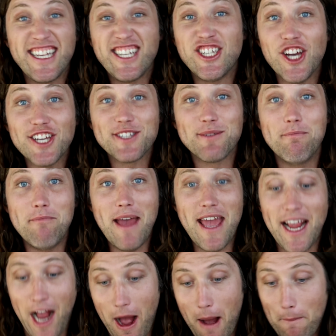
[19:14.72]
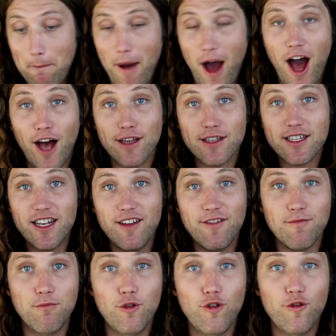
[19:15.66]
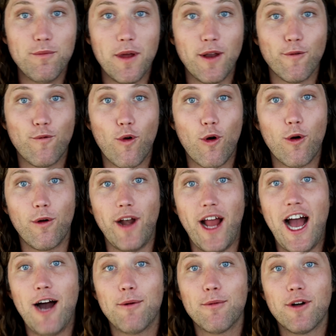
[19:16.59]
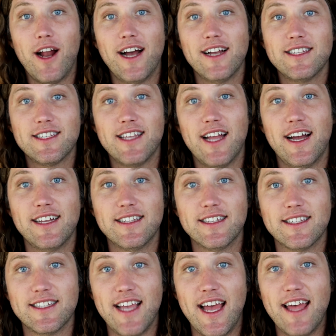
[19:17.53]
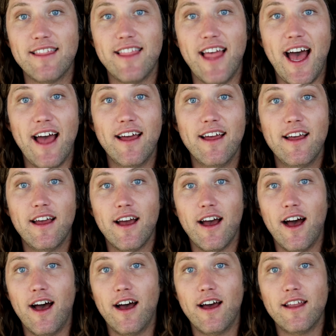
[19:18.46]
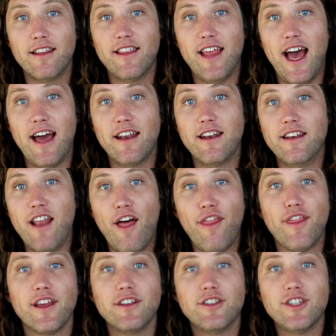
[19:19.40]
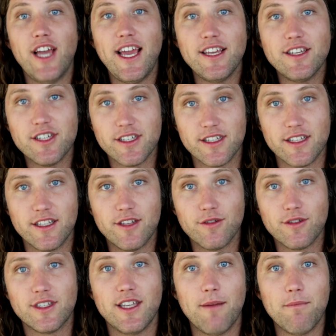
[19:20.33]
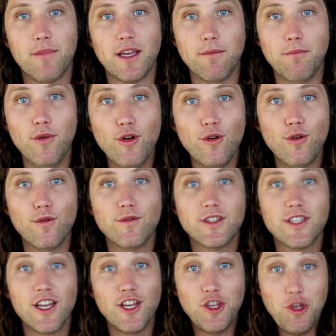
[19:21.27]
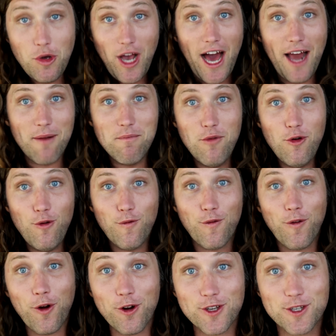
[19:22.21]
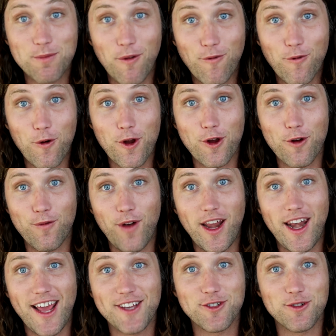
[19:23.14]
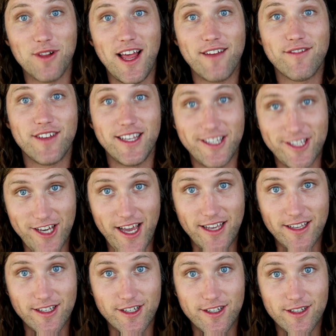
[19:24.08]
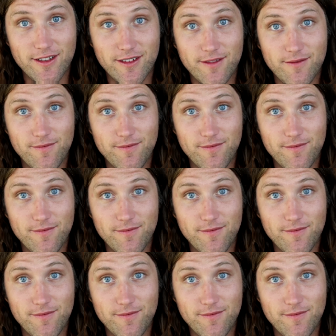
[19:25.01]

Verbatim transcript: Just make a positive movement forward. Albert Einstein said that uh, that nothing changes until something moves. You gotta move first before your financial life can change.